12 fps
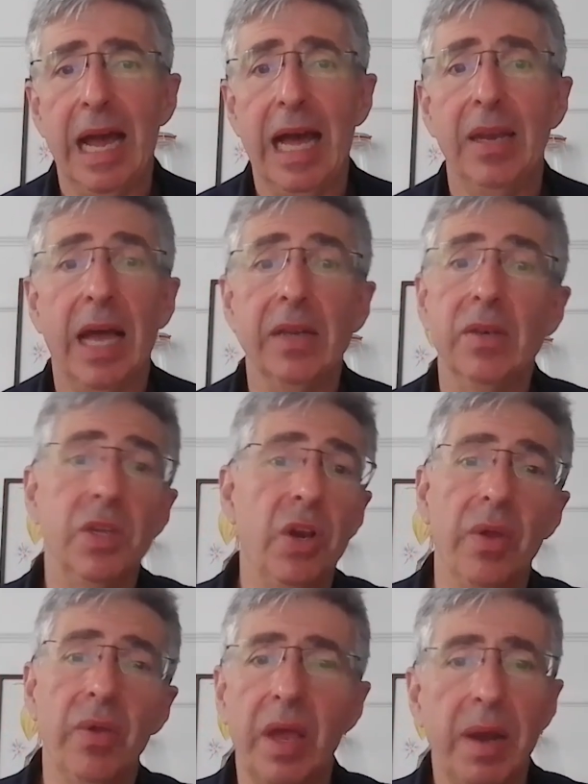And
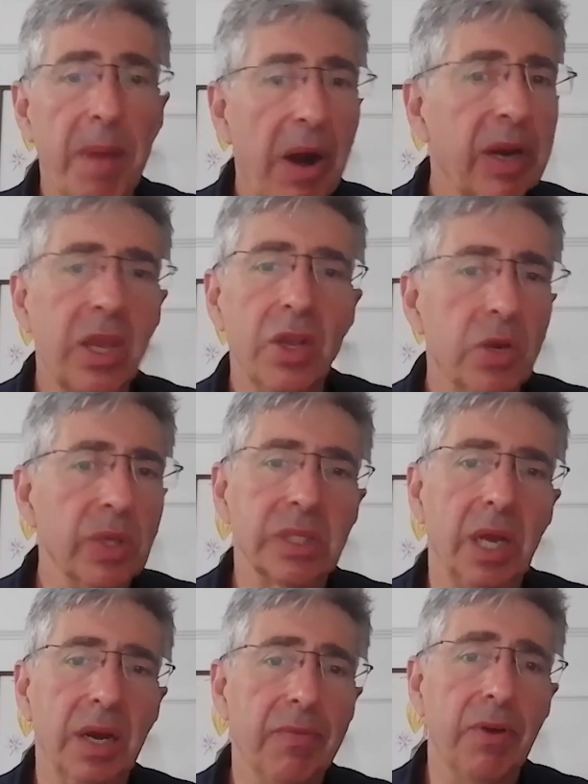in America, you do it
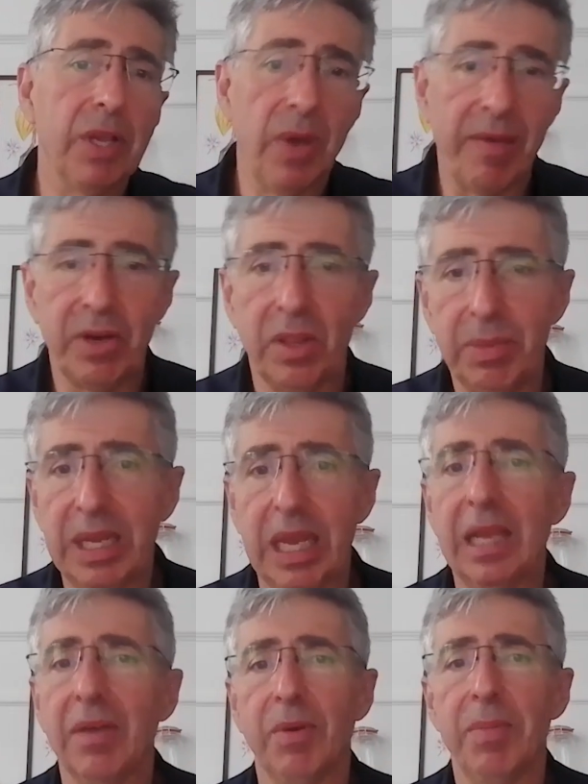slightly different. You have it at the
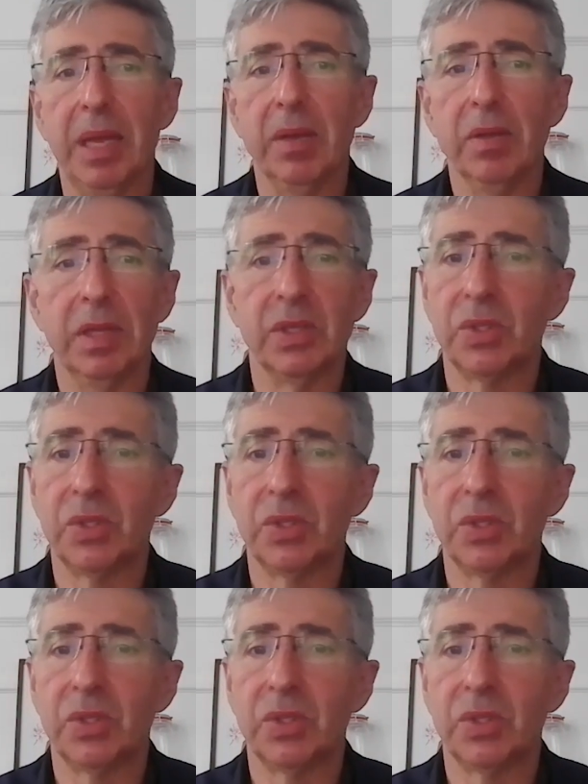beginning of a meal as a